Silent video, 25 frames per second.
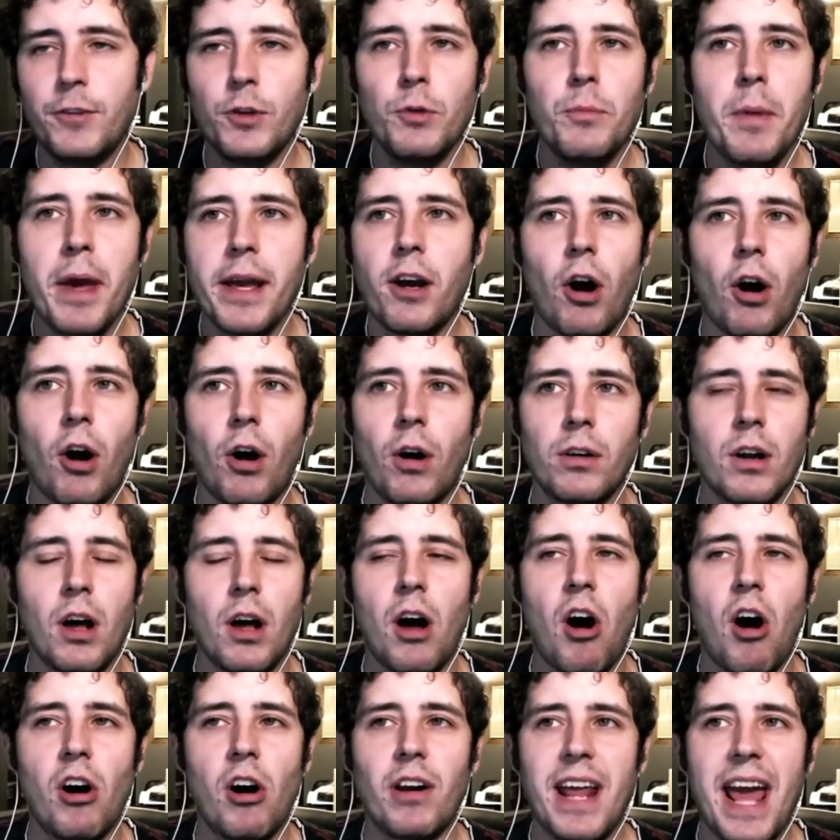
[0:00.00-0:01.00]
if you make
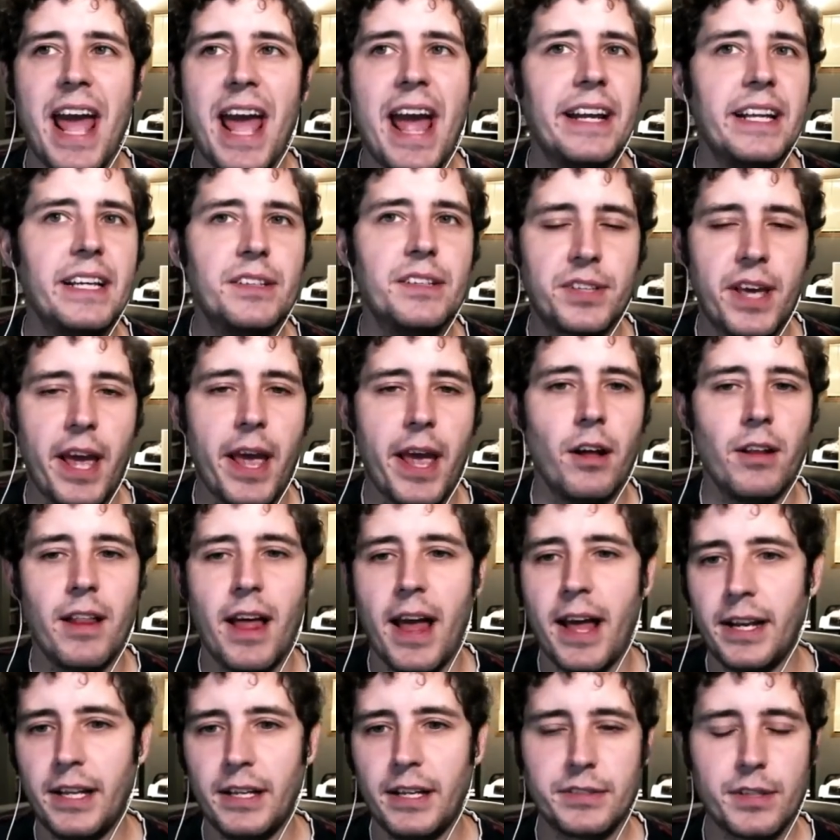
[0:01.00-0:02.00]
art on any
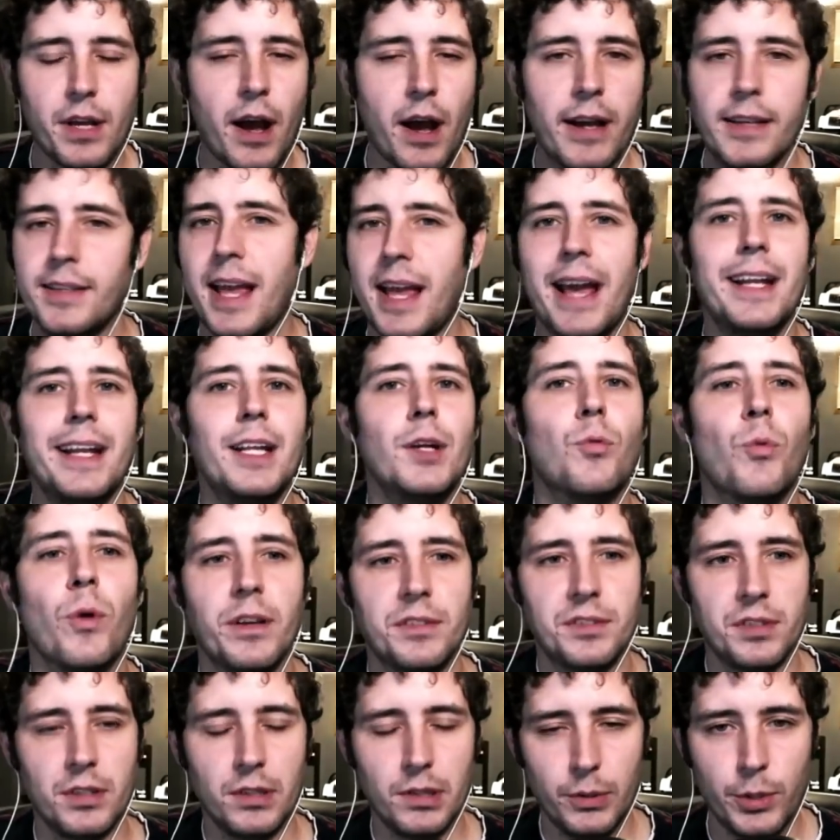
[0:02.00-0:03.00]
scale, any size,
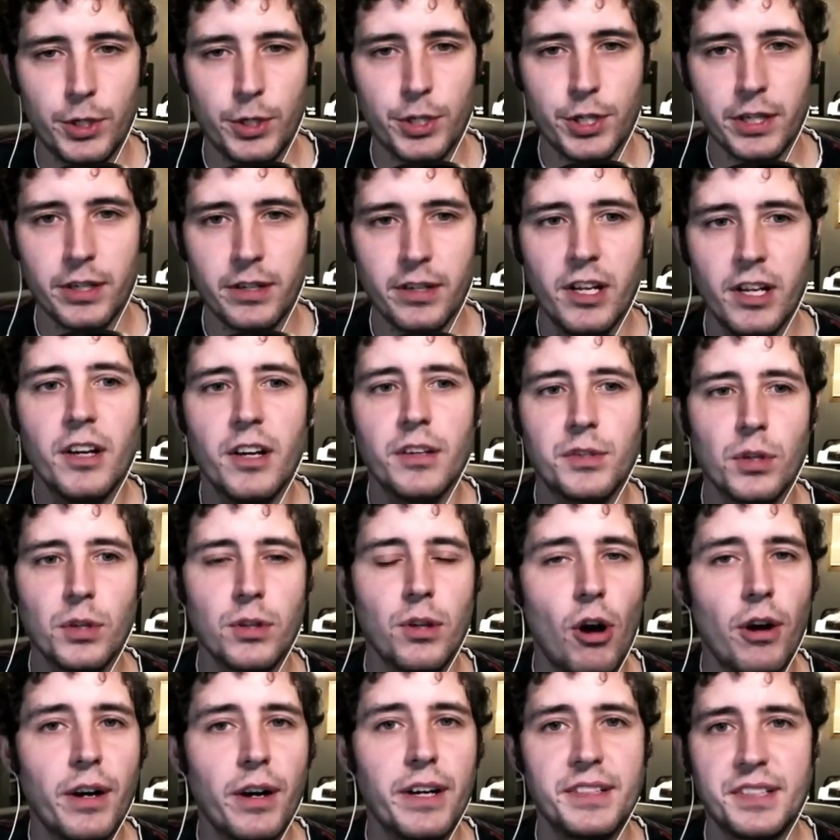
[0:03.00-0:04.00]
any resolution,
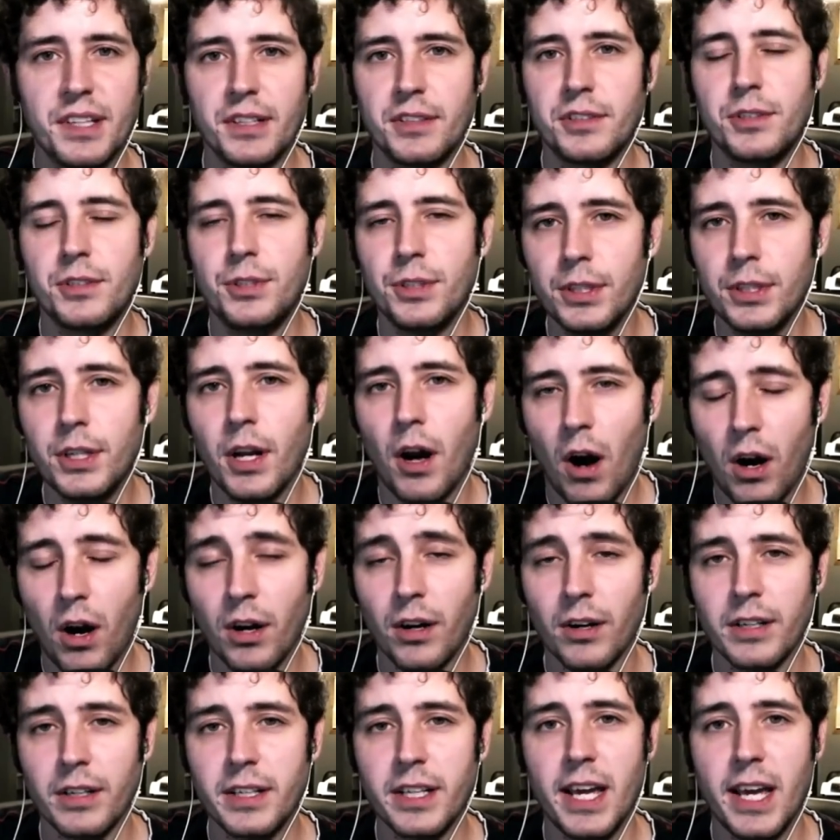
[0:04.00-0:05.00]
so long as it's good
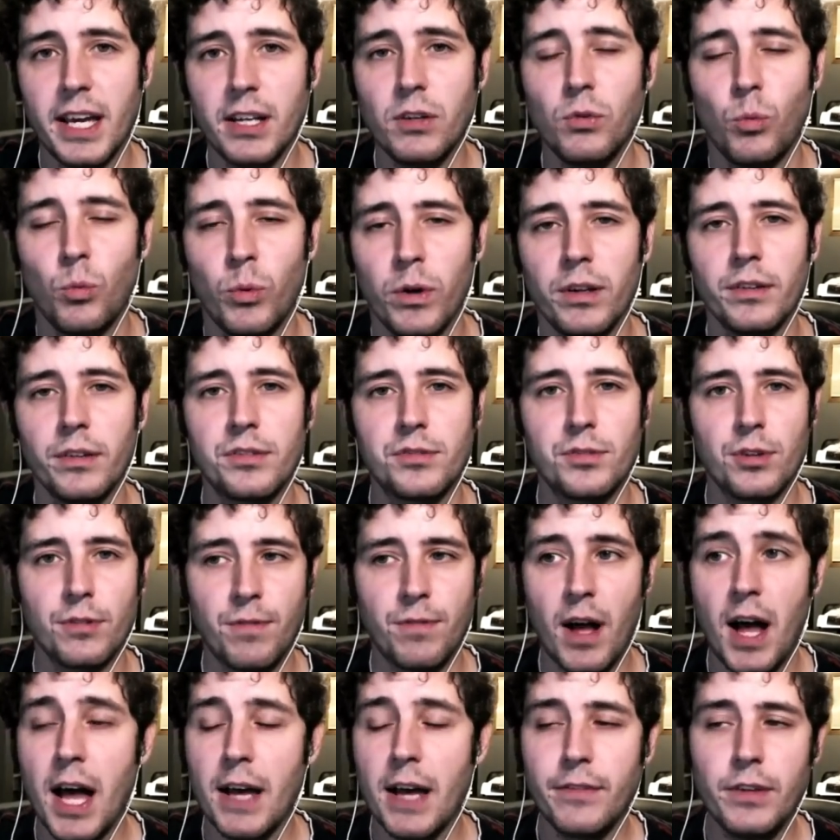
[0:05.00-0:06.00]
art, it will
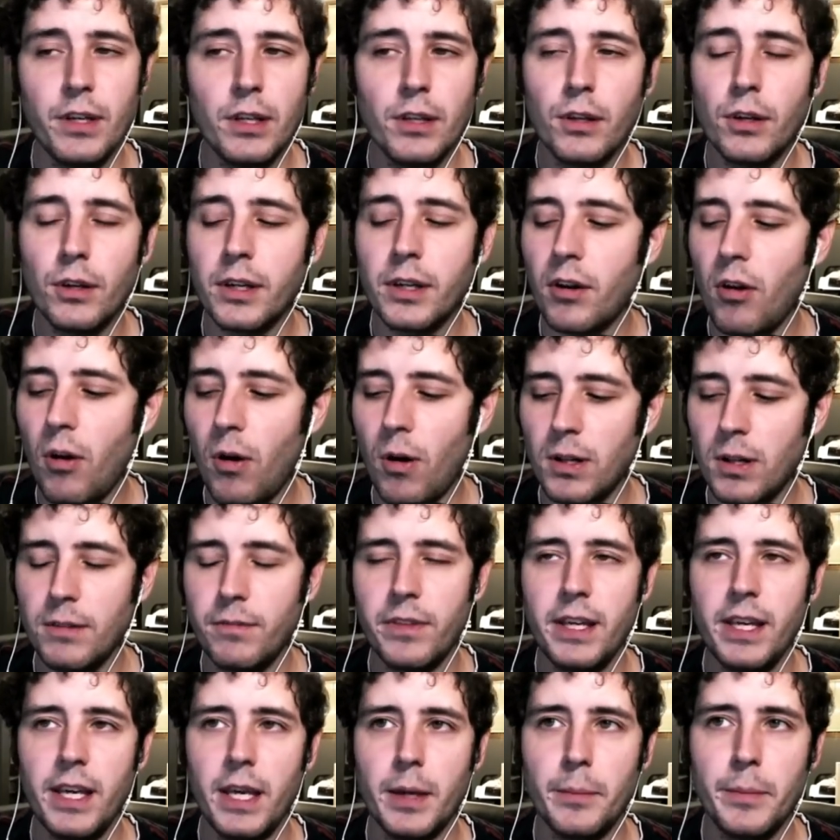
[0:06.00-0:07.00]
survive. You look at
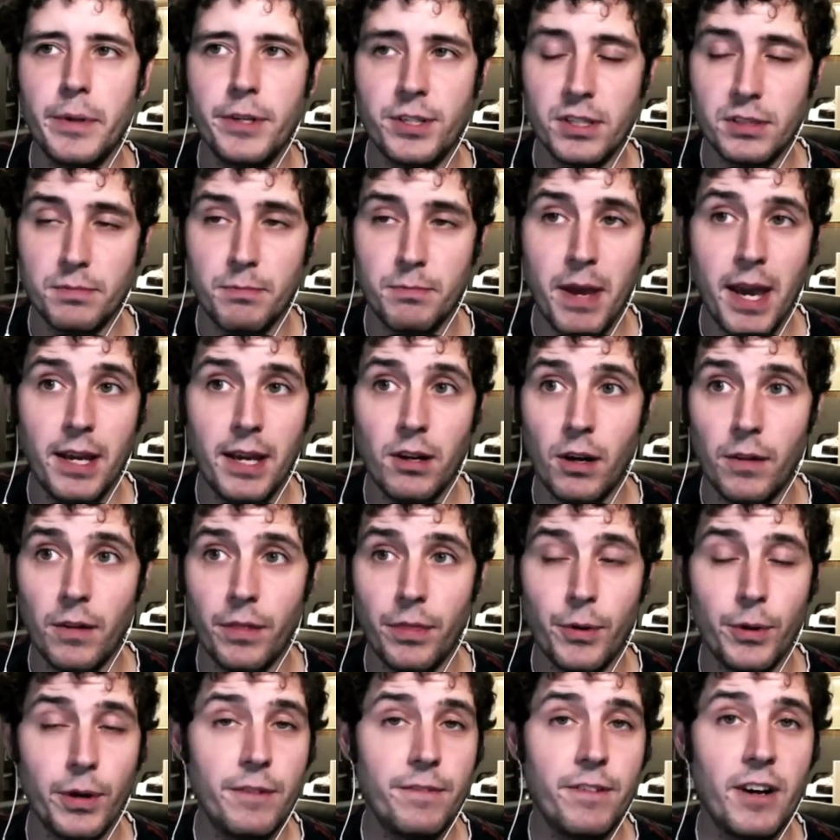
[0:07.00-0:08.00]
all of the images
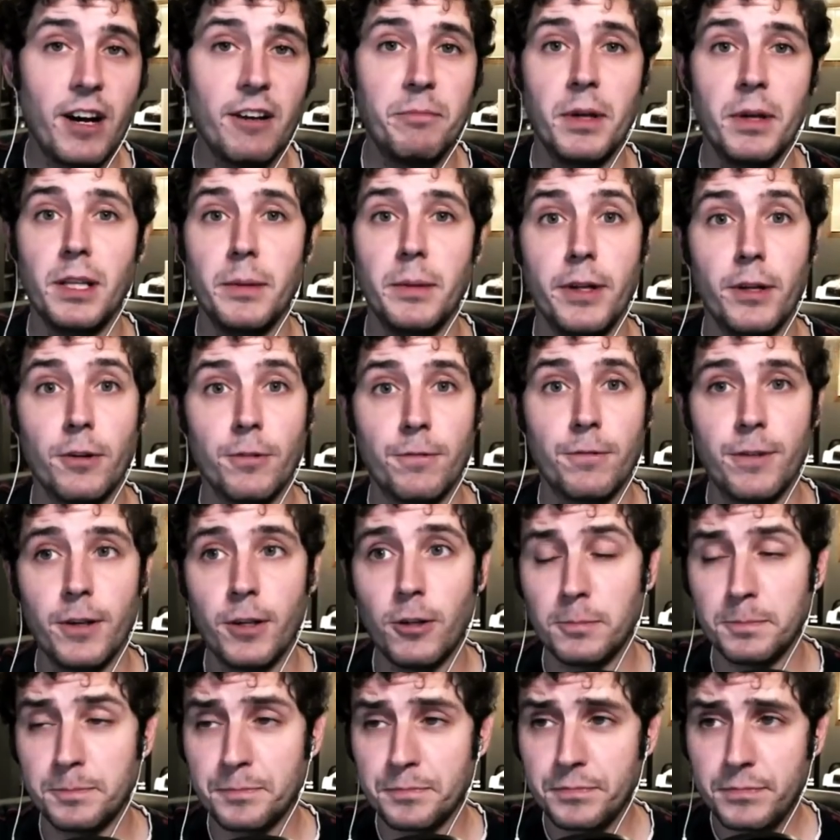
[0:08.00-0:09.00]
made on 35 millimeter
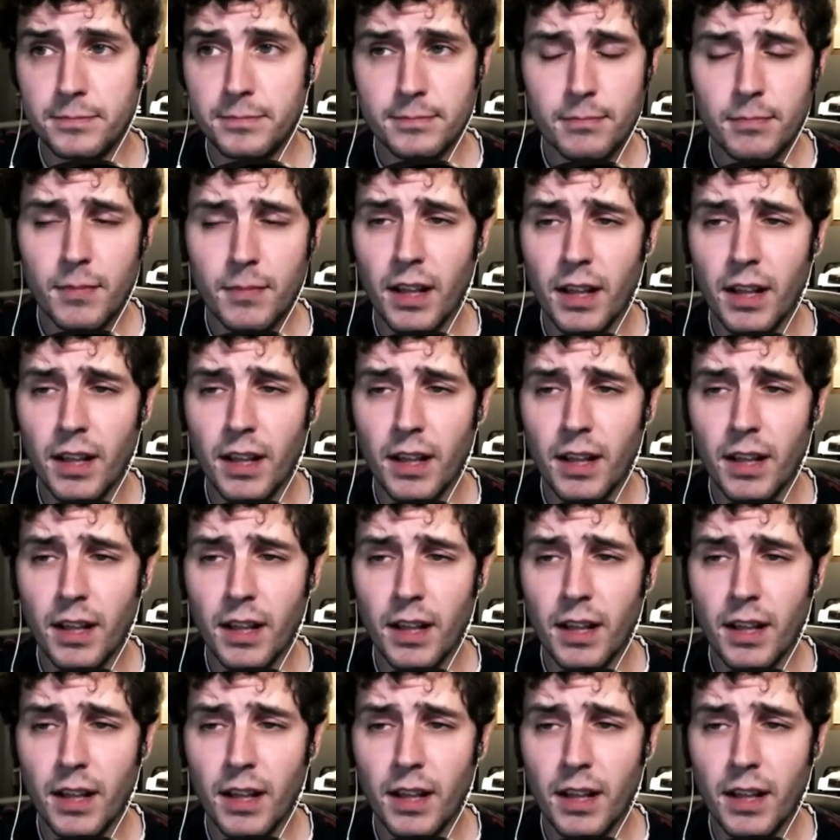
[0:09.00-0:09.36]
film